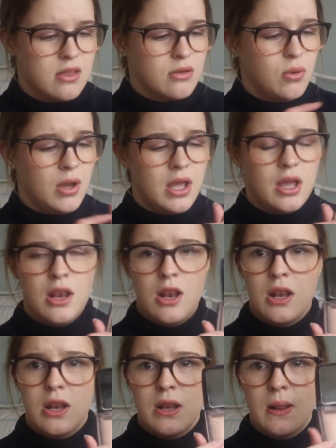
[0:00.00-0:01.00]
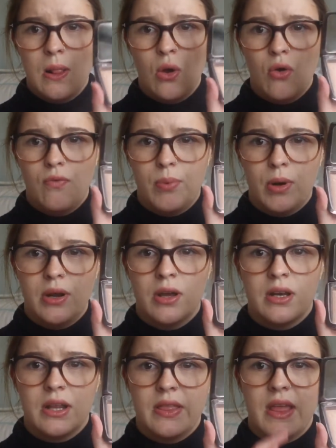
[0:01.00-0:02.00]
Quite a lot of
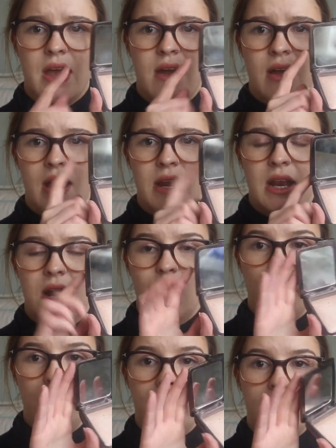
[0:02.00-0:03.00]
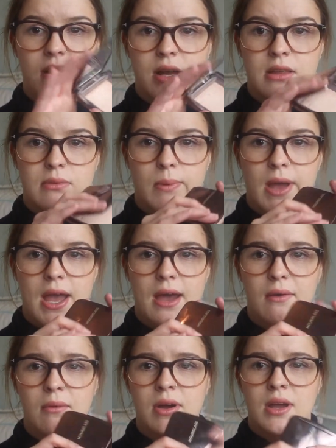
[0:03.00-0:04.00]
product in there and a little mirror as
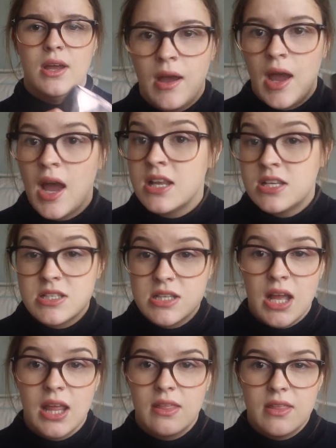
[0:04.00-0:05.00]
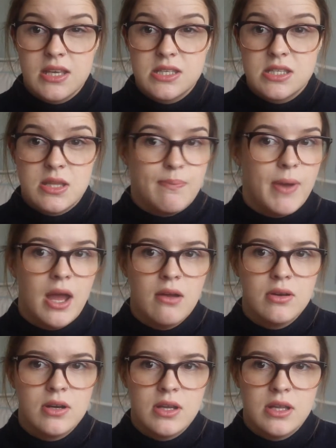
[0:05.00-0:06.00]
well. I just like this. The
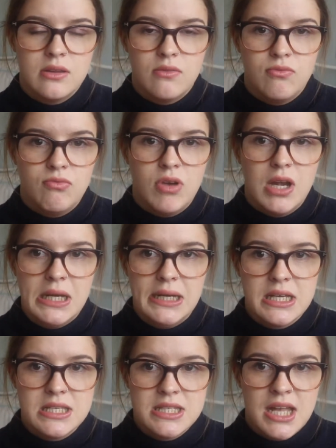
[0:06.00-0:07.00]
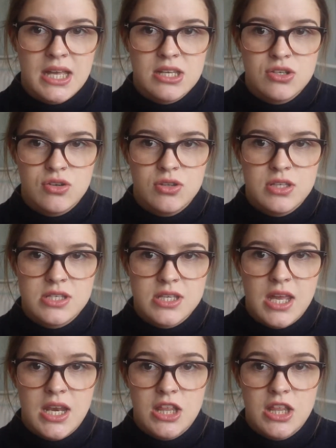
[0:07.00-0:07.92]
powder is a really nice texture on the skin.